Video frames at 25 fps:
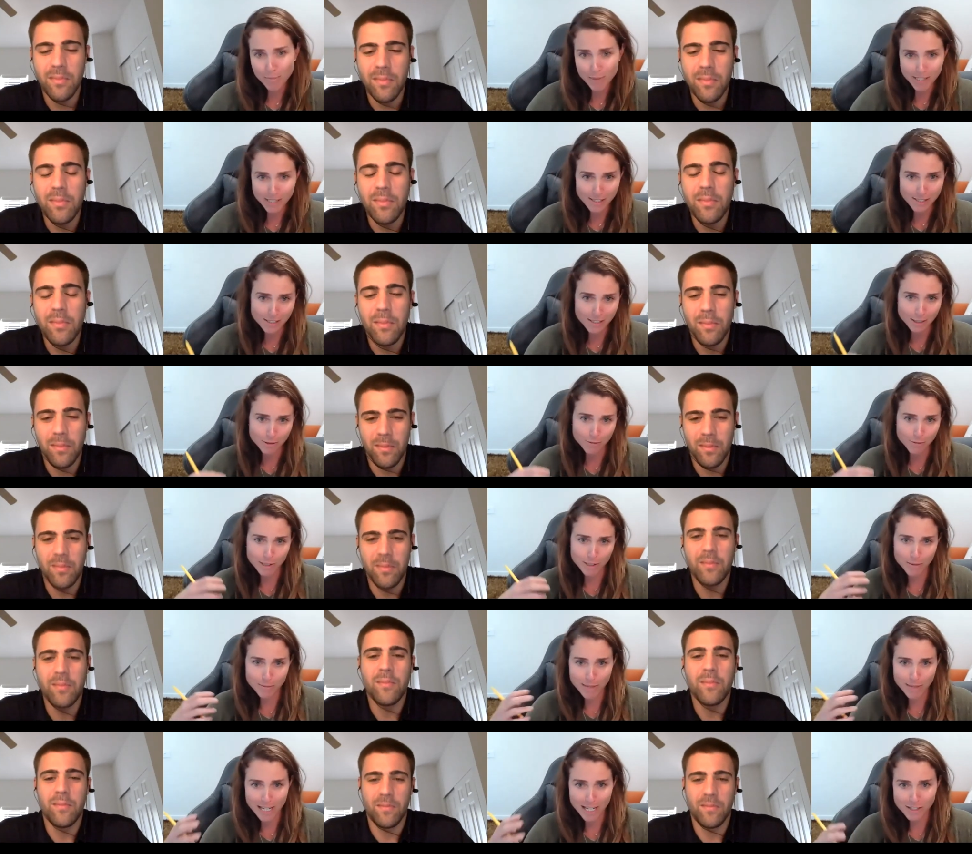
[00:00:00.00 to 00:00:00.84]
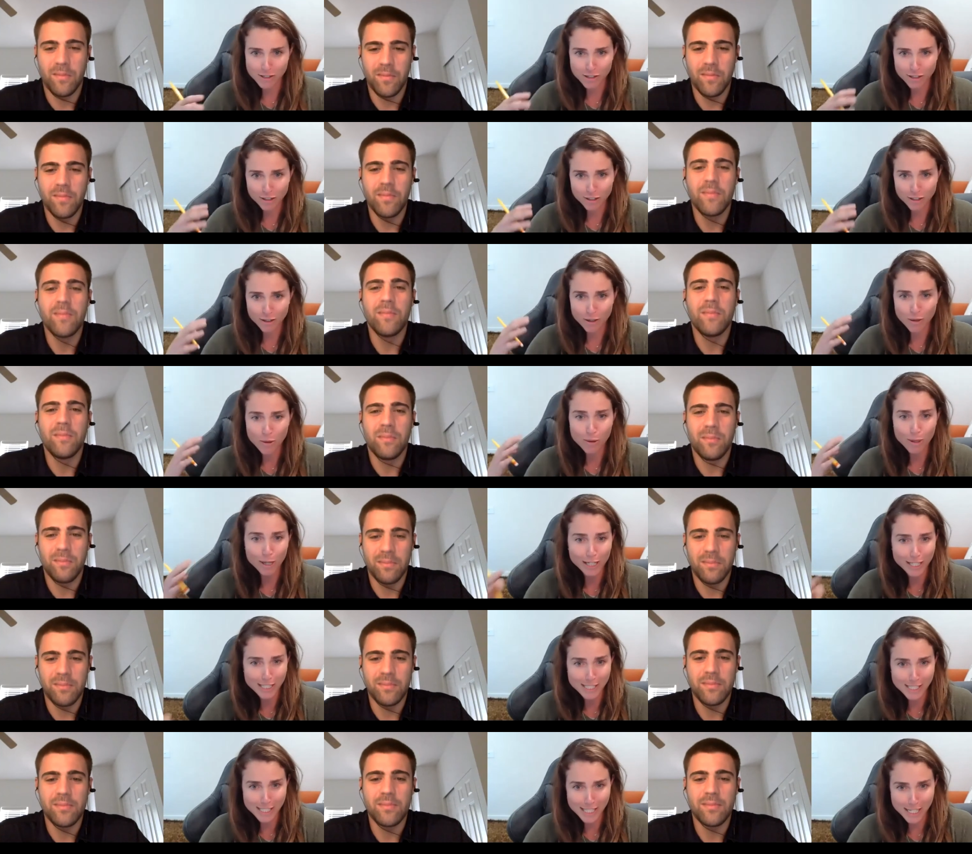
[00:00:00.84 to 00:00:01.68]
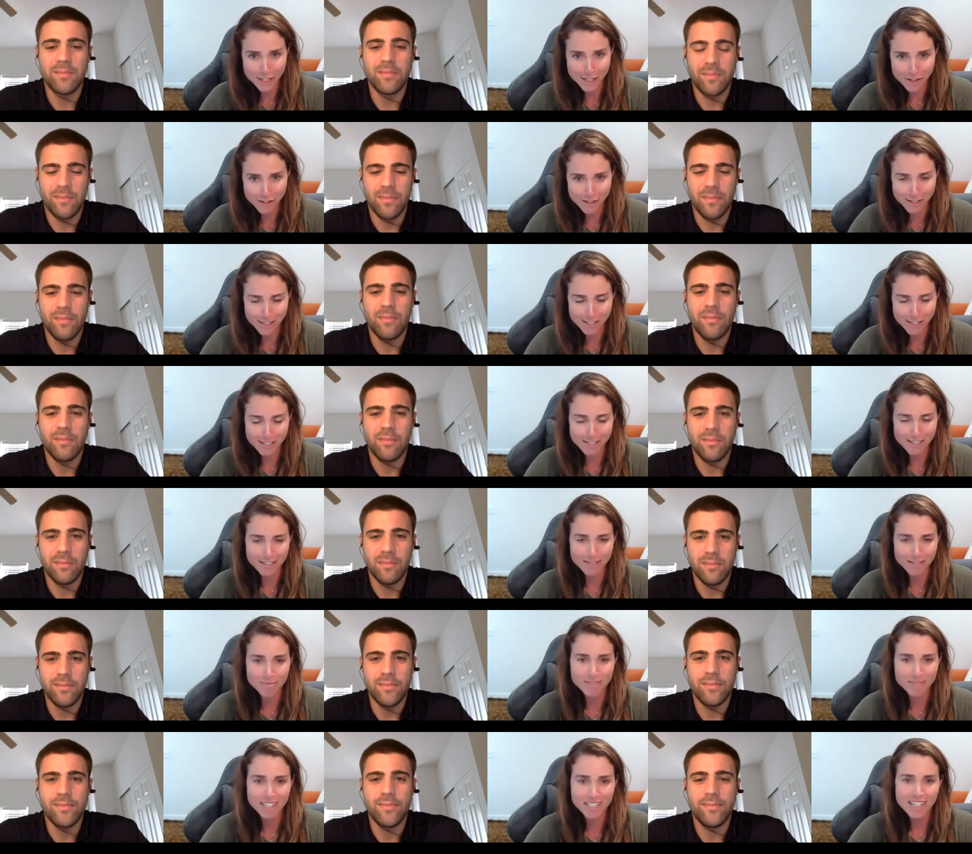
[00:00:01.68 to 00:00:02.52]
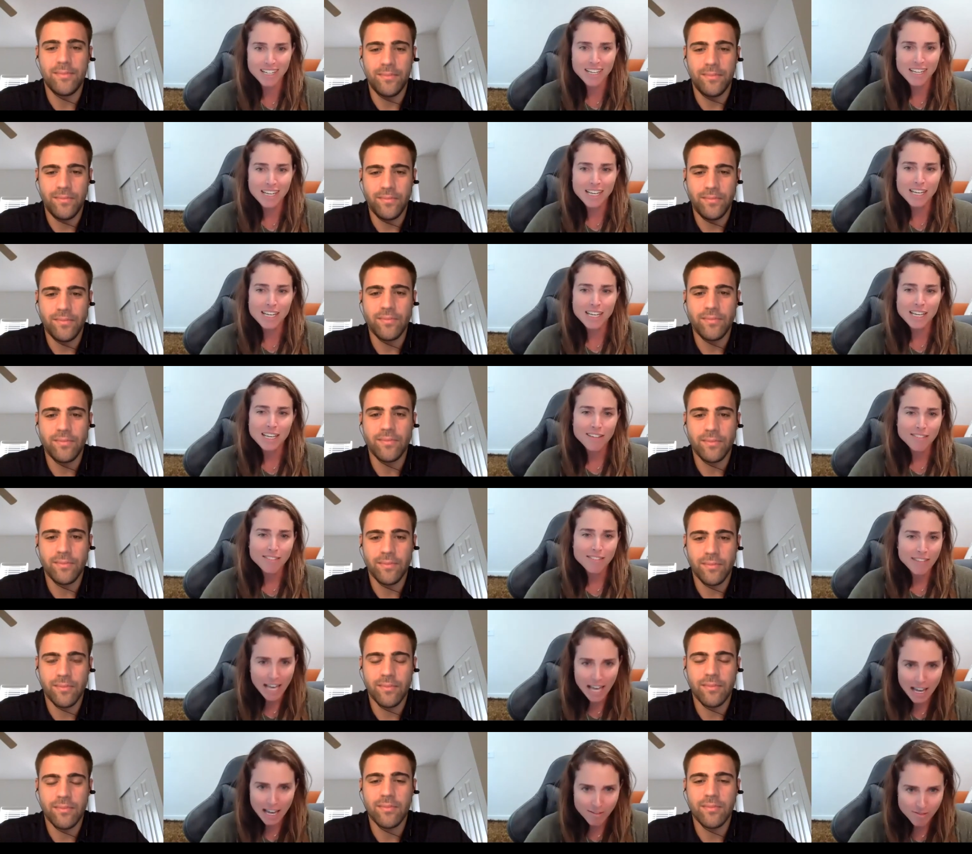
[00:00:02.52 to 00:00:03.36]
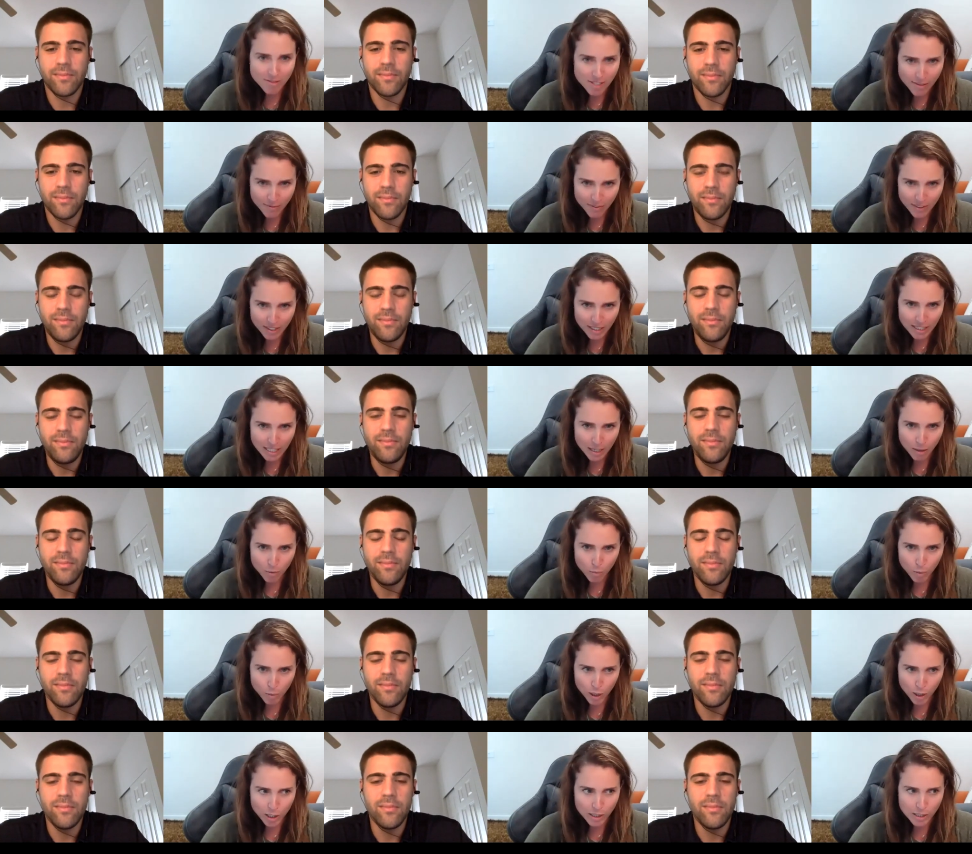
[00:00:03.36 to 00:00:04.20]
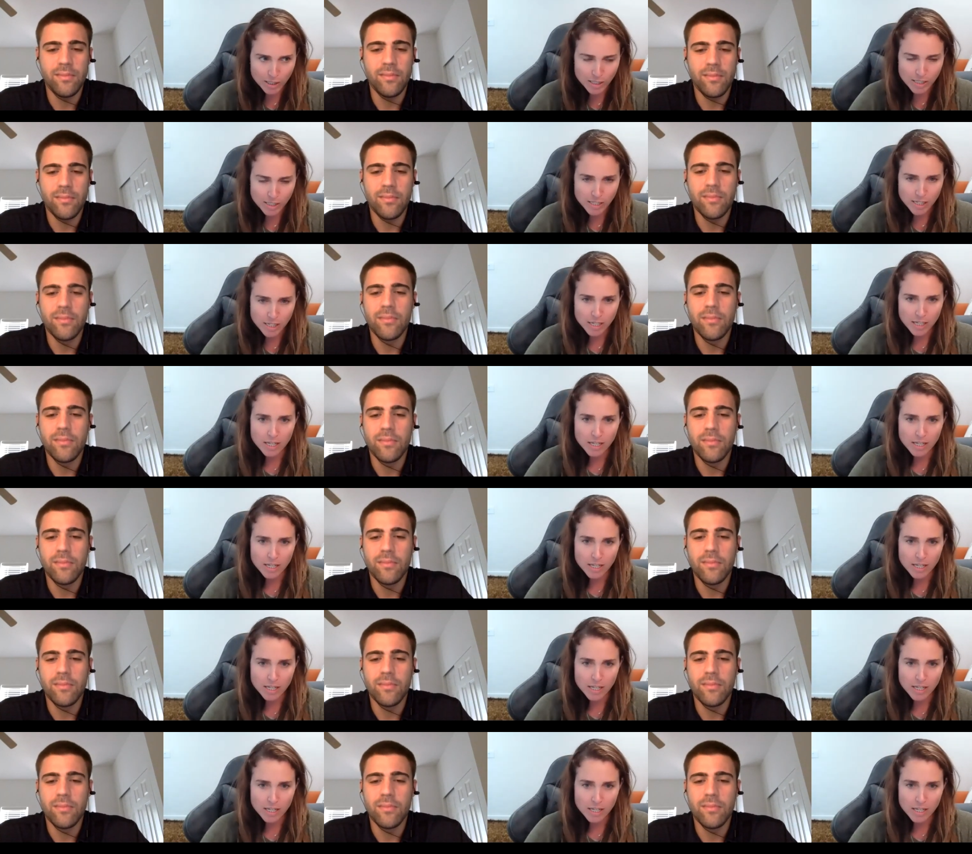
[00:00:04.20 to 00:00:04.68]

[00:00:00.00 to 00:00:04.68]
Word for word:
Speaker 1: This is going to be the magical organization system. If you have something that works,